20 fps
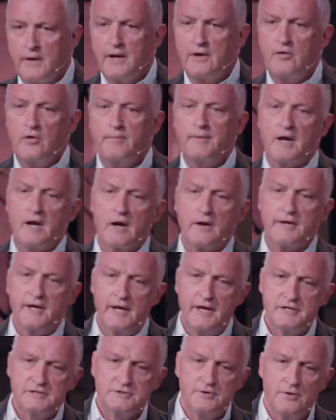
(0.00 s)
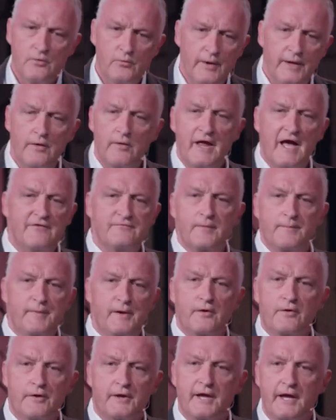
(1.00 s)
what I know about our kids? We don't have a
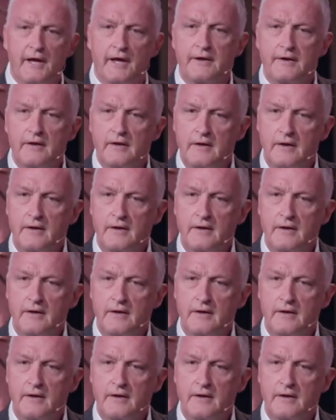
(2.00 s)
bitter kid.